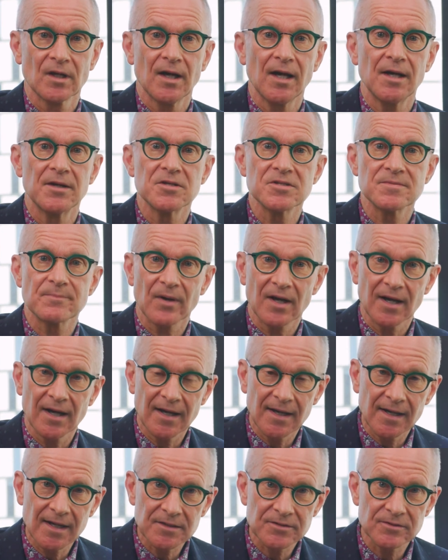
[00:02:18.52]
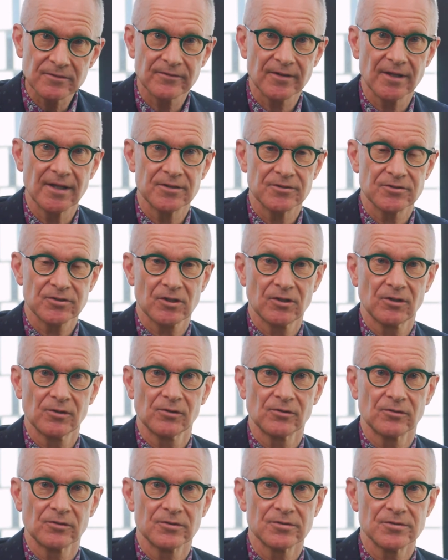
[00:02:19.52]
and as part of that
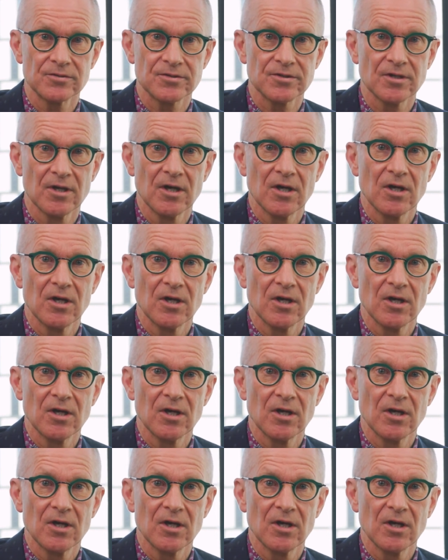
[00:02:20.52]
tolerance,